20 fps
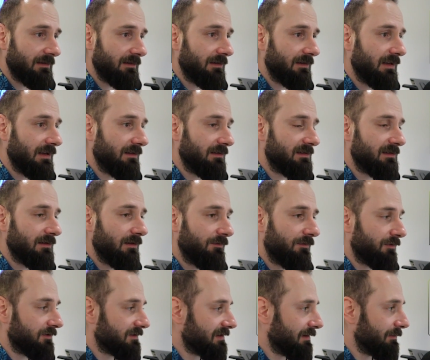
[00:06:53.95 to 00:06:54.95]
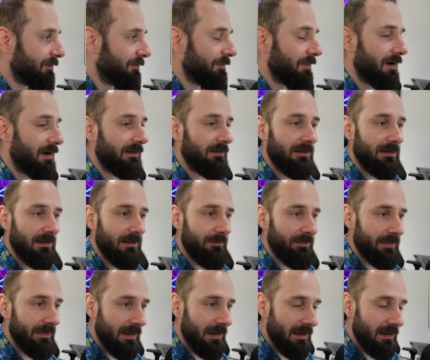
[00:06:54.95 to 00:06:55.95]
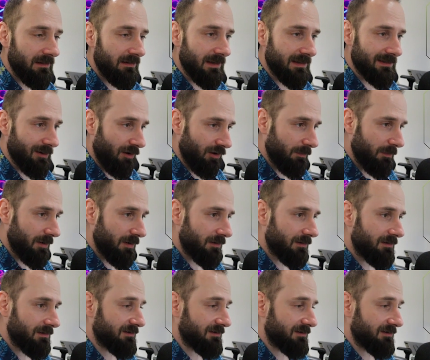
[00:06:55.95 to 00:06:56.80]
DLC for Cyberpunk, the Songbird.